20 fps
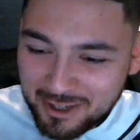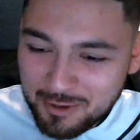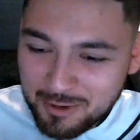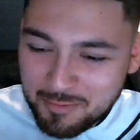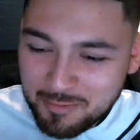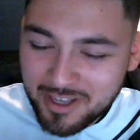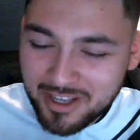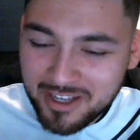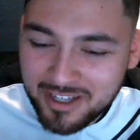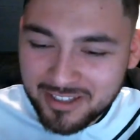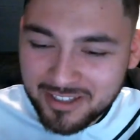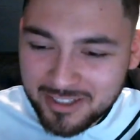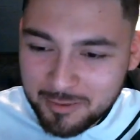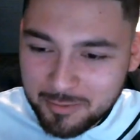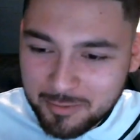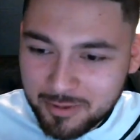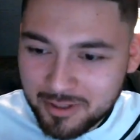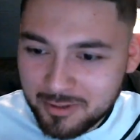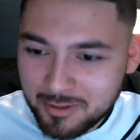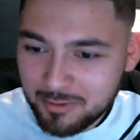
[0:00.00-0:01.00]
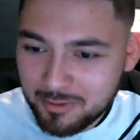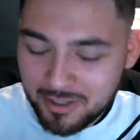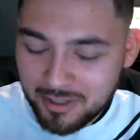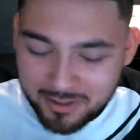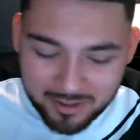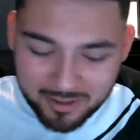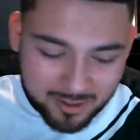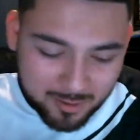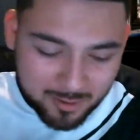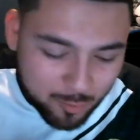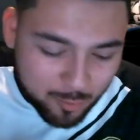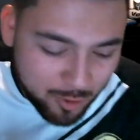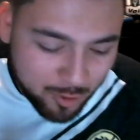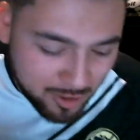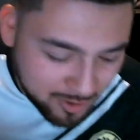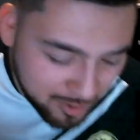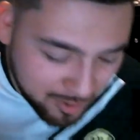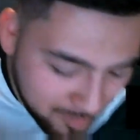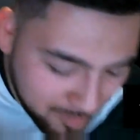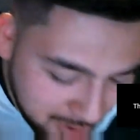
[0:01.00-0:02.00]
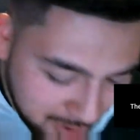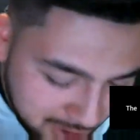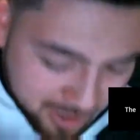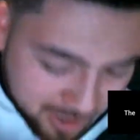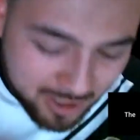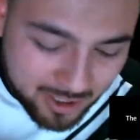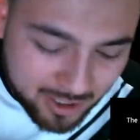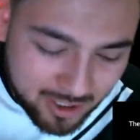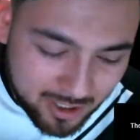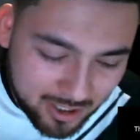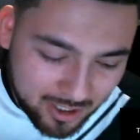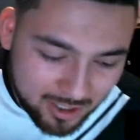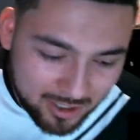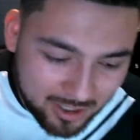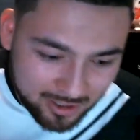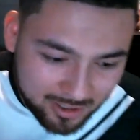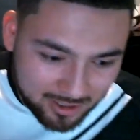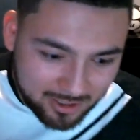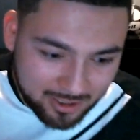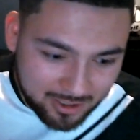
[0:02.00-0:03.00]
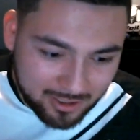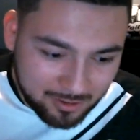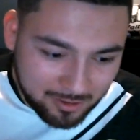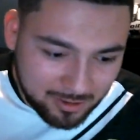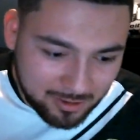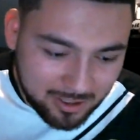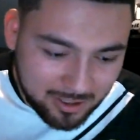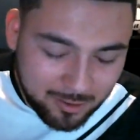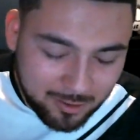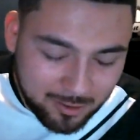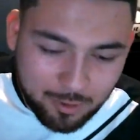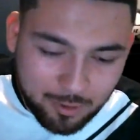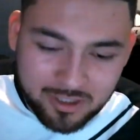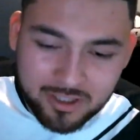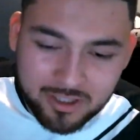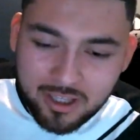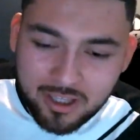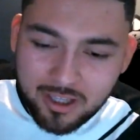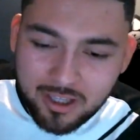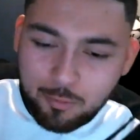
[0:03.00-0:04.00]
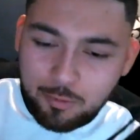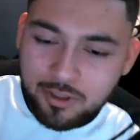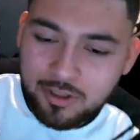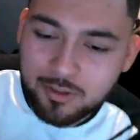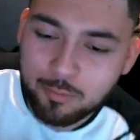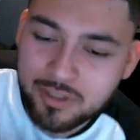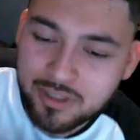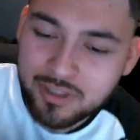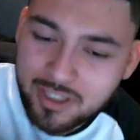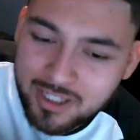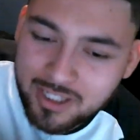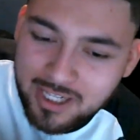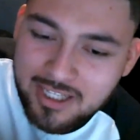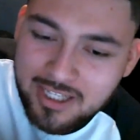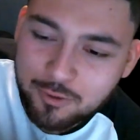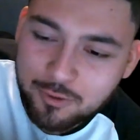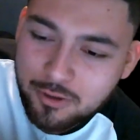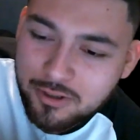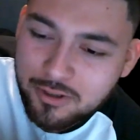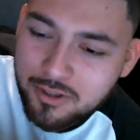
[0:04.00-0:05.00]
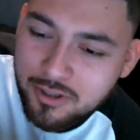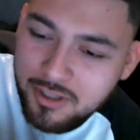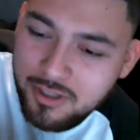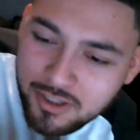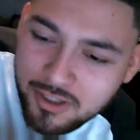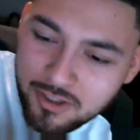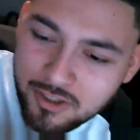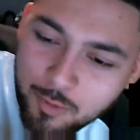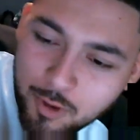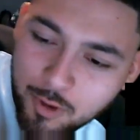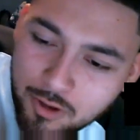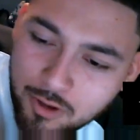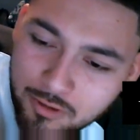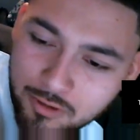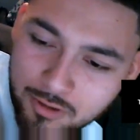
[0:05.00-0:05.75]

be a substitute teacher in the morning. So Dylan, what's the class course you're teaching tomorrow?